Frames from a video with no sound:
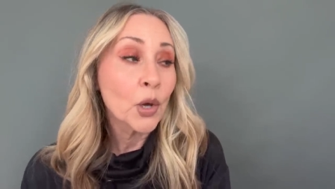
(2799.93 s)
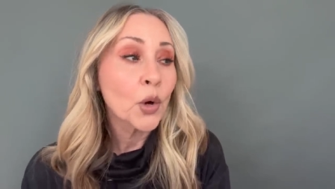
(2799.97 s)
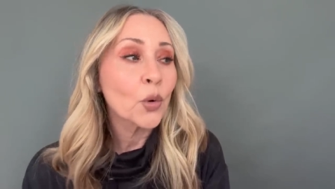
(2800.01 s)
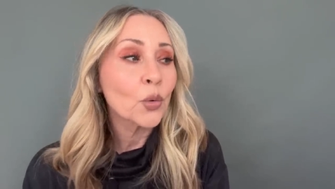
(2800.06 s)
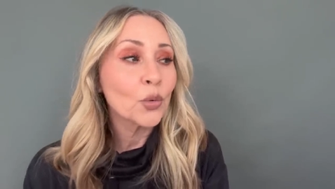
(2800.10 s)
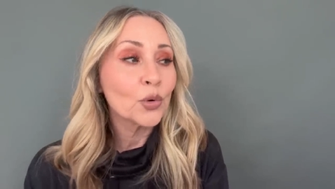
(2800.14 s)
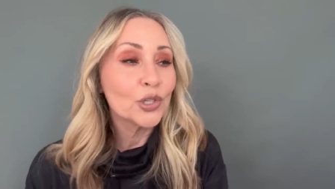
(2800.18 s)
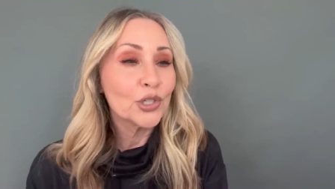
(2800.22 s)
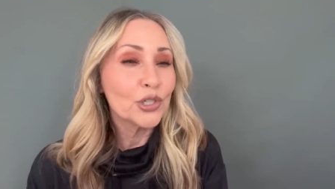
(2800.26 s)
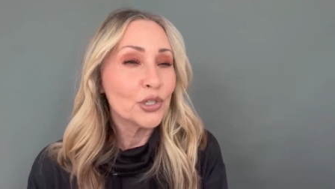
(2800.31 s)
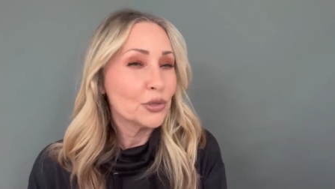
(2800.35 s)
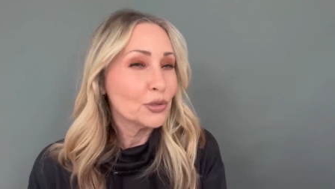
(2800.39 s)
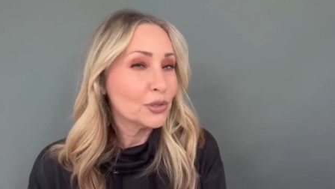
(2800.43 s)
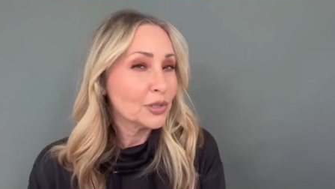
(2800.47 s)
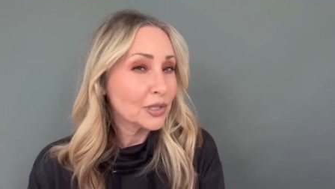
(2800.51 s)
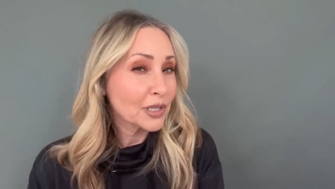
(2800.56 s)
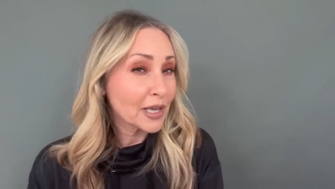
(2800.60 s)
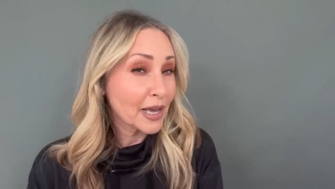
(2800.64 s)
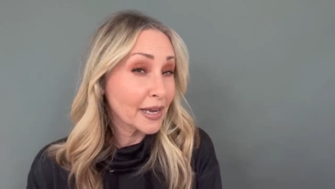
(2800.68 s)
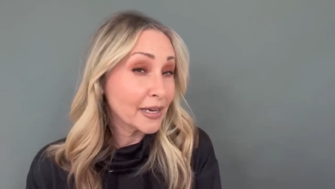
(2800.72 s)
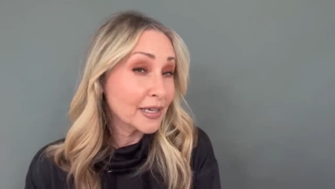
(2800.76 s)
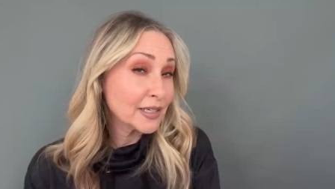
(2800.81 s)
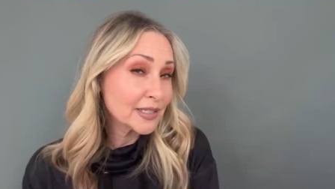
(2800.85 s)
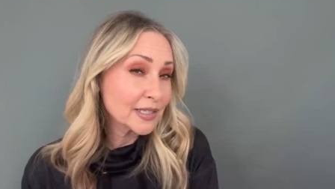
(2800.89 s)
Would you
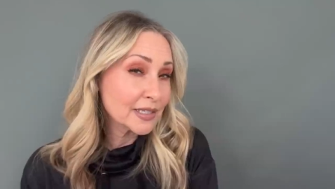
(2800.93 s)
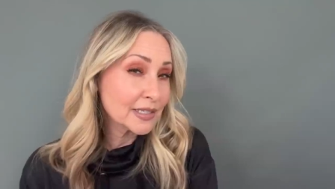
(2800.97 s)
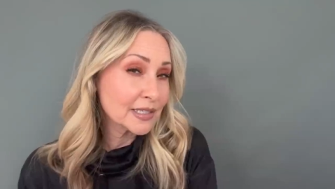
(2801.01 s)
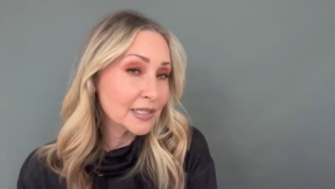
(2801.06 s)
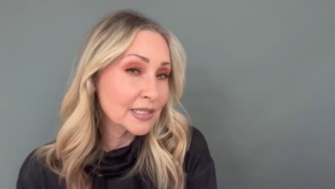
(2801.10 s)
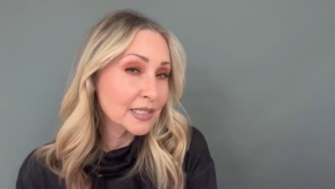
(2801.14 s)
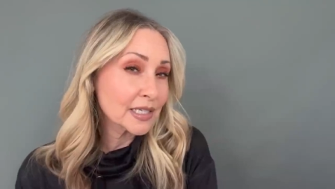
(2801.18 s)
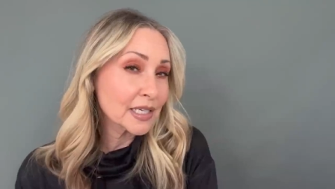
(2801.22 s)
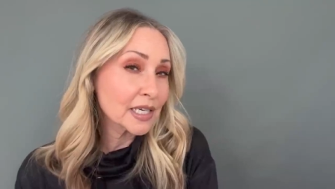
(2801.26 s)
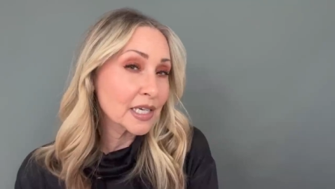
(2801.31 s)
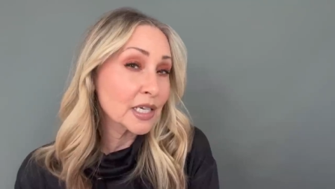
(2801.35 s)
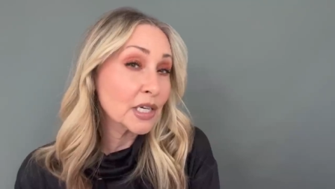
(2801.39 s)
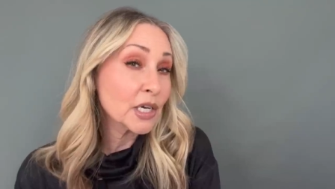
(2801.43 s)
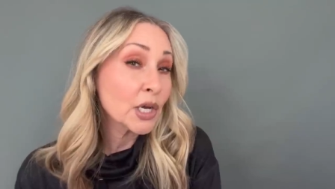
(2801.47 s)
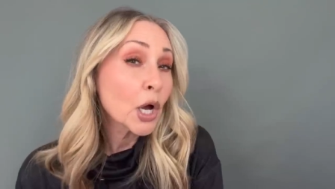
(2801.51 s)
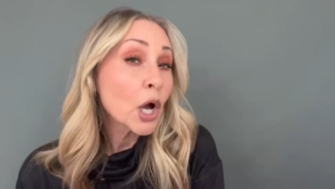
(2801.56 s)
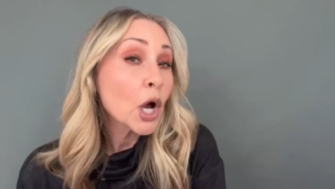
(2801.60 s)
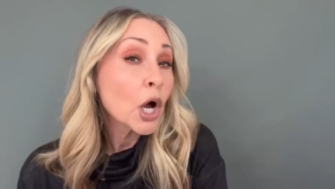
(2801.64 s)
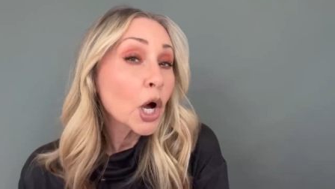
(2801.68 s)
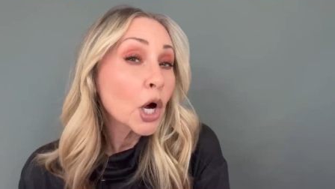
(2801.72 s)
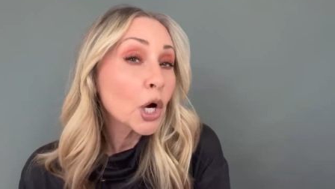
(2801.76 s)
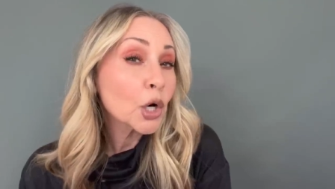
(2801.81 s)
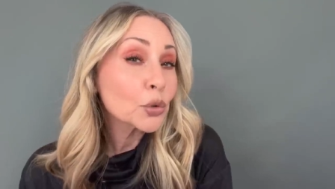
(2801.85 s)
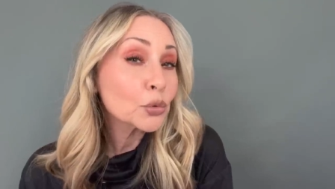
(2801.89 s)
like to see
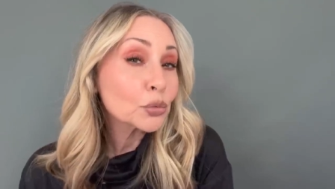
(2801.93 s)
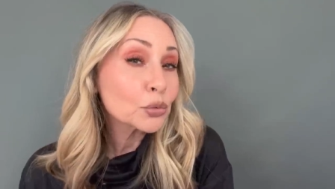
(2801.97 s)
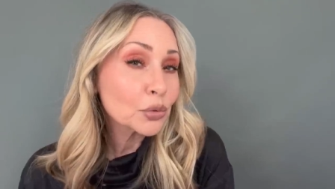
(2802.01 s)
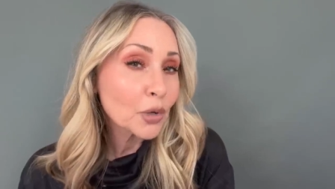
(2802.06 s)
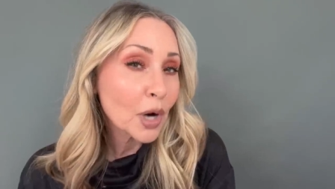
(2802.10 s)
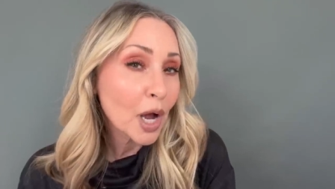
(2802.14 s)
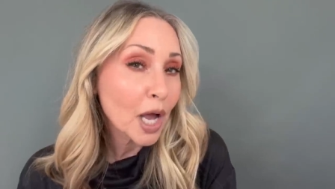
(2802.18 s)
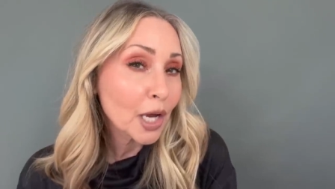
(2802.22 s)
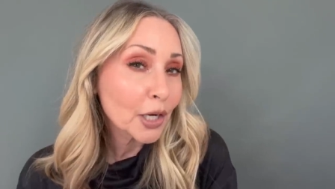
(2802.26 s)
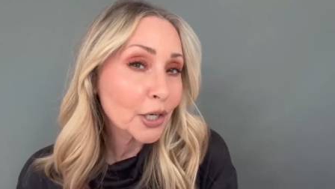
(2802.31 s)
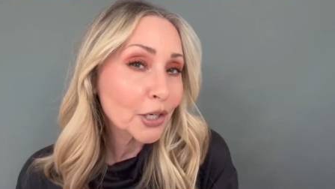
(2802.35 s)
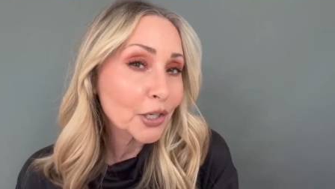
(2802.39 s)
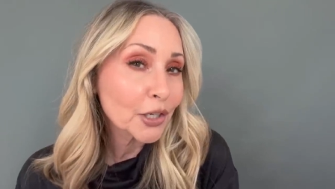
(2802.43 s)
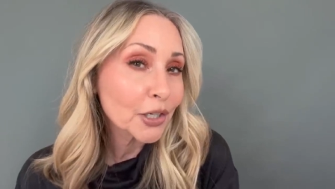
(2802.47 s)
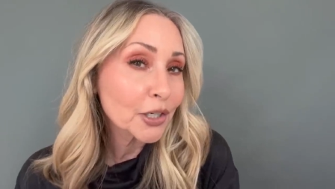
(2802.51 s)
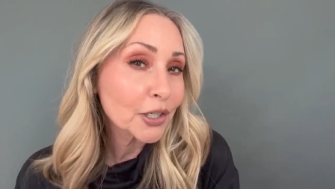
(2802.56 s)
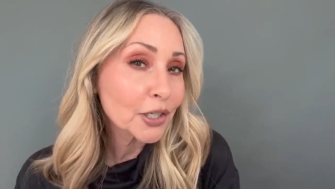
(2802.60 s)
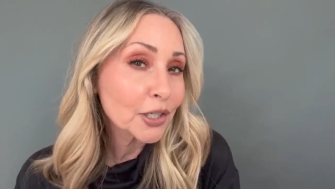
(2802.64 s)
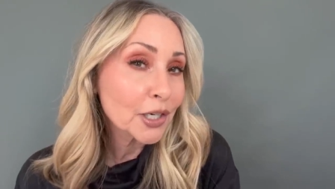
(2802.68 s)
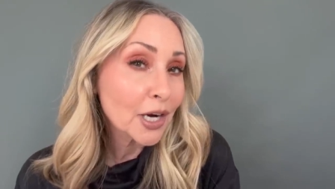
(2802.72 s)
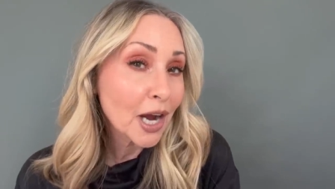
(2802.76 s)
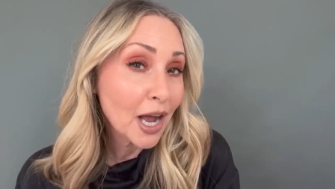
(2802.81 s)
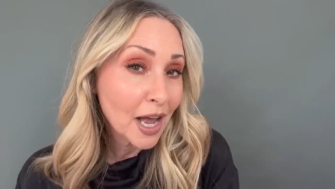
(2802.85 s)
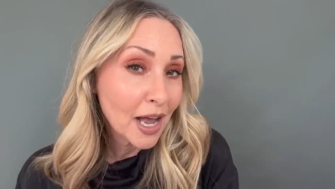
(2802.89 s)
a
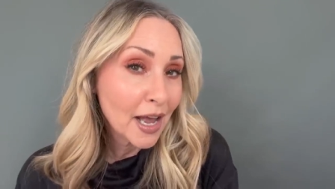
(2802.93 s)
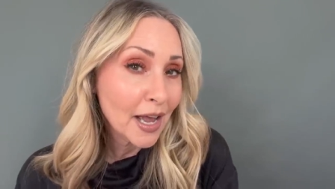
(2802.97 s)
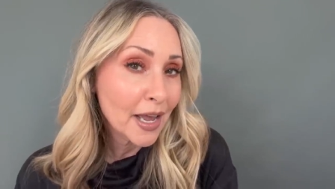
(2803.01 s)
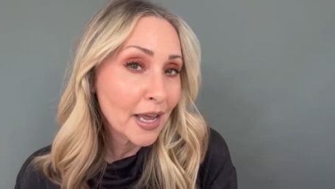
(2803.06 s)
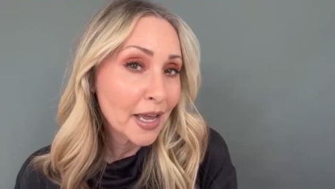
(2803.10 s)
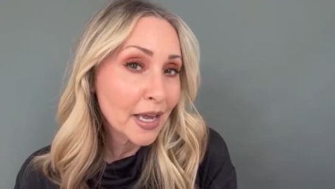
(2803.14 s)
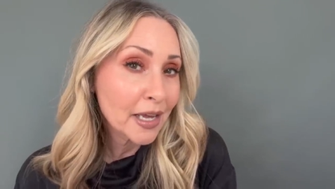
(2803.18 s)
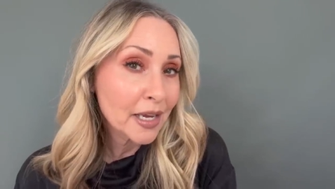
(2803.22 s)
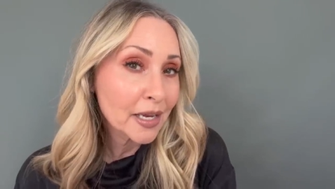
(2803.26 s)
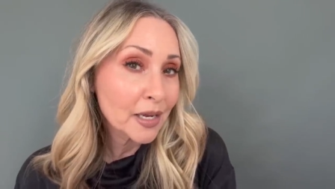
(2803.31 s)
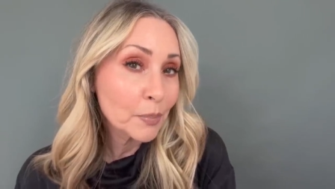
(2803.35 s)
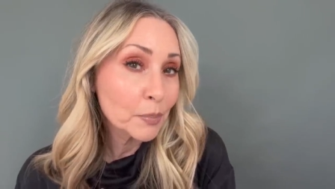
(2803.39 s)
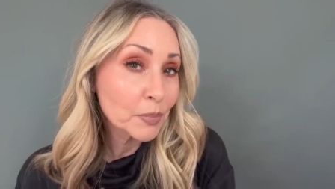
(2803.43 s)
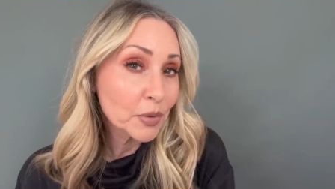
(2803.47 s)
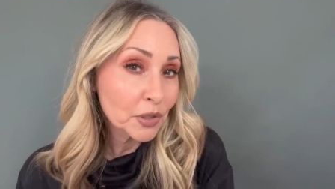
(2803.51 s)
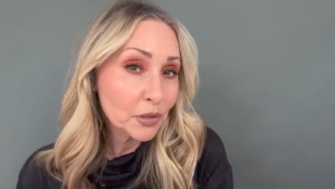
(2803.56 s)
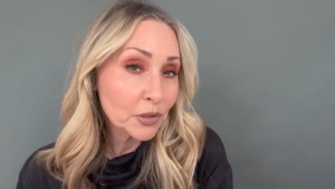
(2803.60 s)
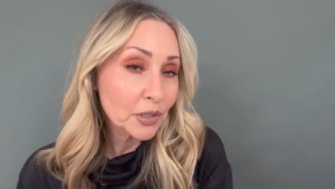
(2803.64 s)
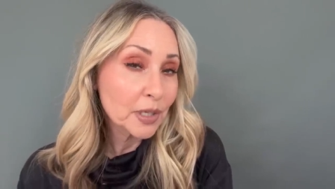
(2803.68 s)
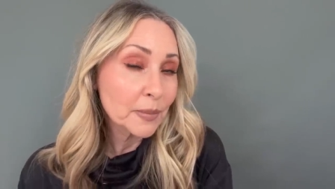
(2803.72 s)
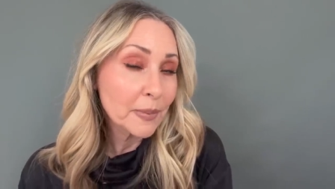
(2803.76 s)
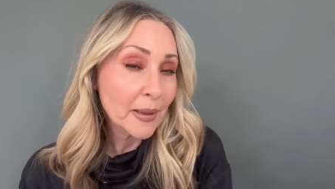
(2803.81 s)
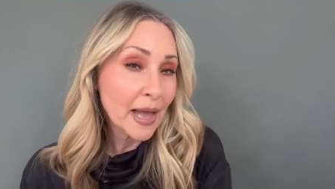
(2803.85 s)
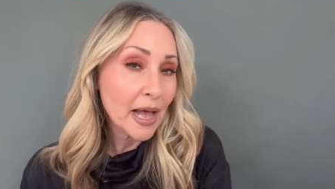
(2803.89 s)
rocker eye
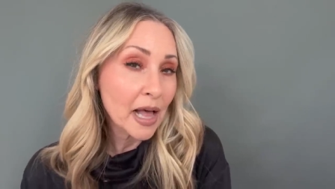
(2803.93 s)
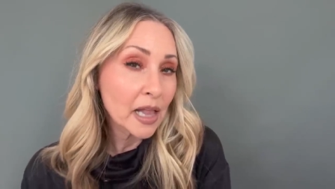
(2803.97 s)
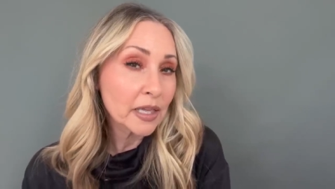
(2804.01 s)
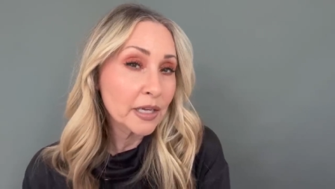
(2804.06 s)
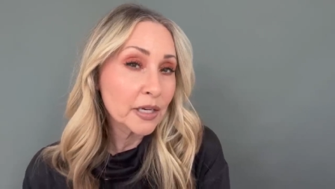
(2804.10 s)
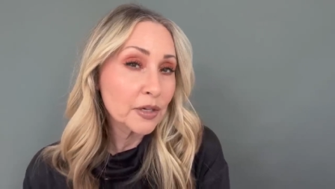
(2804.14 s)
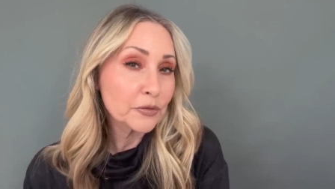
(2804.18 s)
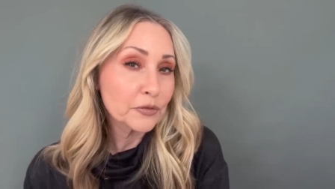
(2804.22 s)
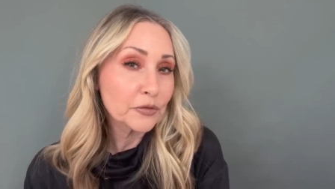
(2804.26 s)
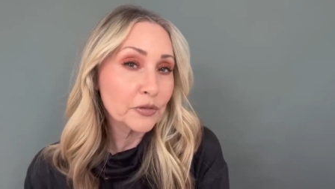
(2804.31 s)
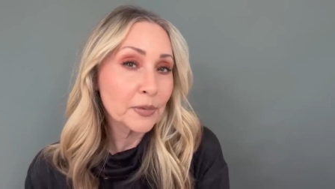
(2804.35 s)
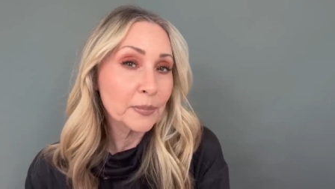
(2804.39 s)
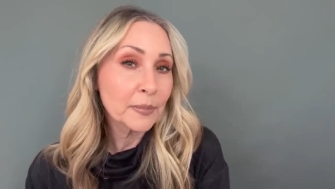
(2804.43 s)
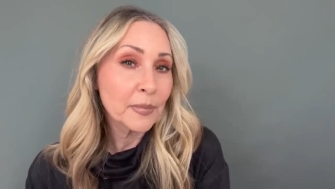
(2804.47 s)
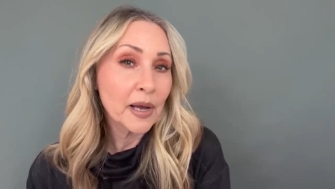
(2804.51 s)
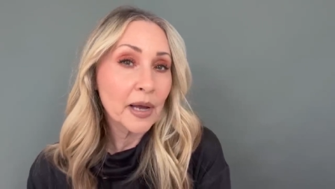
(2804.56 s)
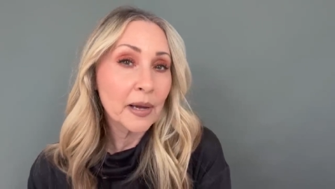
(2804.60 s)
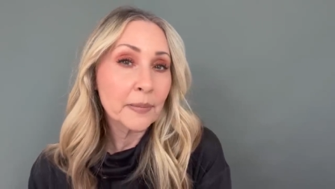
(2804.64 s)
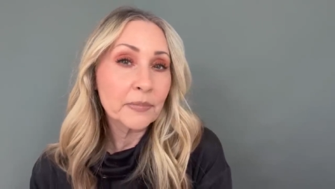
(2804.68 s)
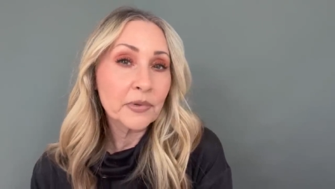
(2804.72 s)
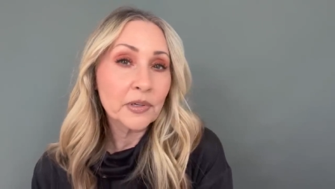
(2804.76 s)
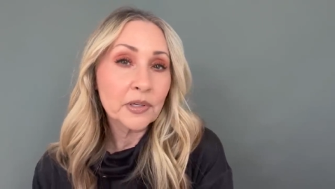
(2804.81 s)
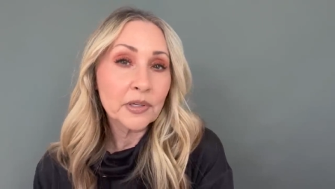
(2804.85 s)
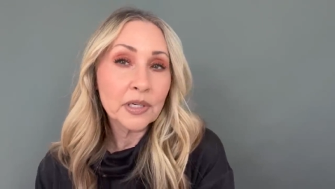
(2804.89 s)
beauty palette from
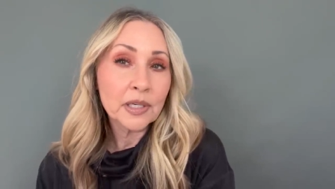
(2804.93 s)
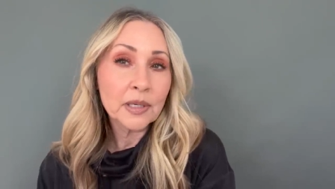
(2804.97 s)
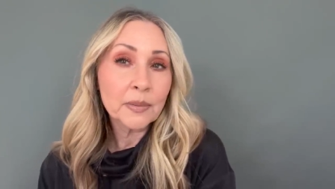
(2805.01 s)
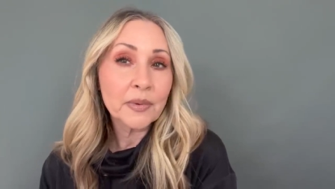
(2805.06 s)
Mob Beauty,